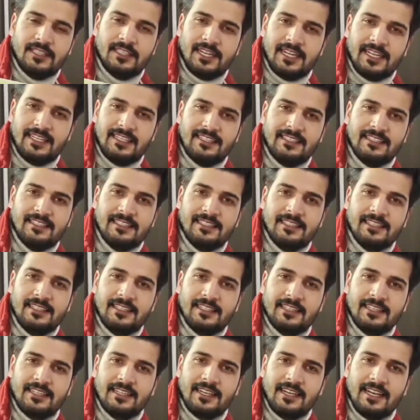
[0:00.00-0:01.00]
right?
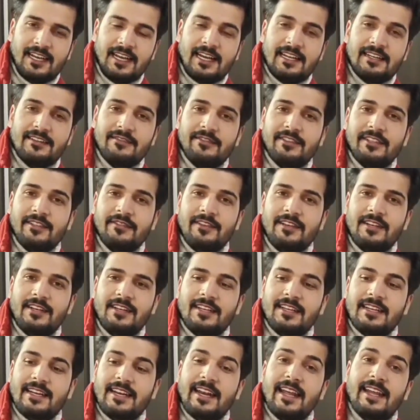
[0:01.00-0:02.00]
And we
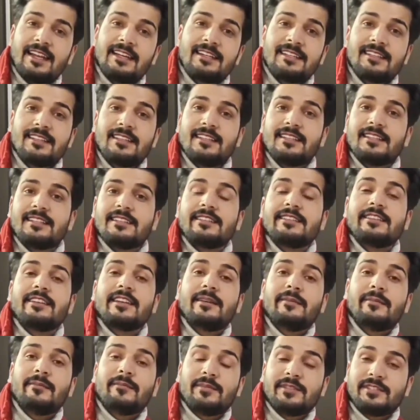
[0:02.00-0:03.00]
will connect this
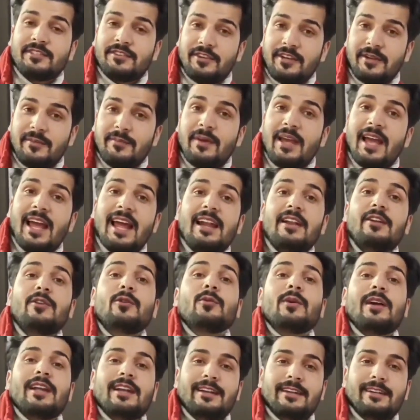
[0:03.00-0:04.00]
strip
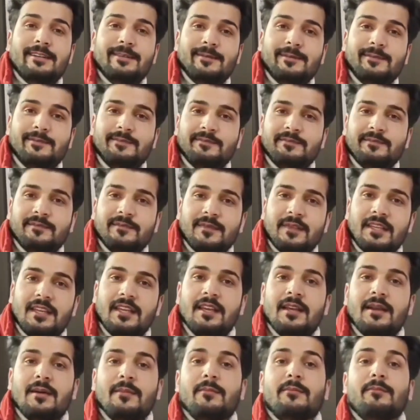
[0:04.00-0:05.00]
end to end,
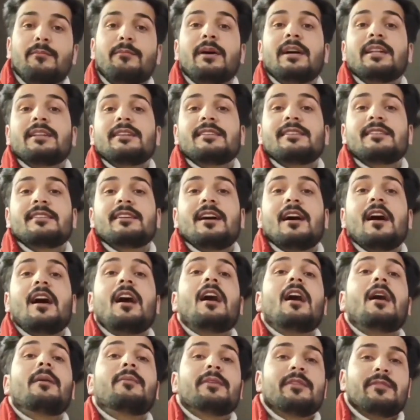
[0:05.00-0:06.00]
but
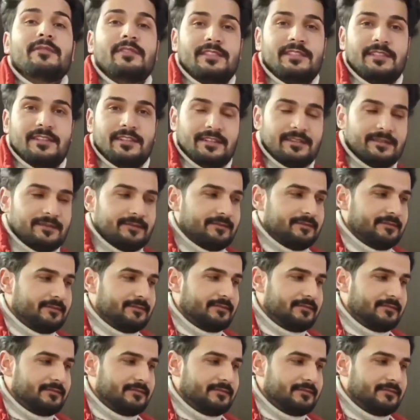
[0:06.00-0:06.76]
half twisted.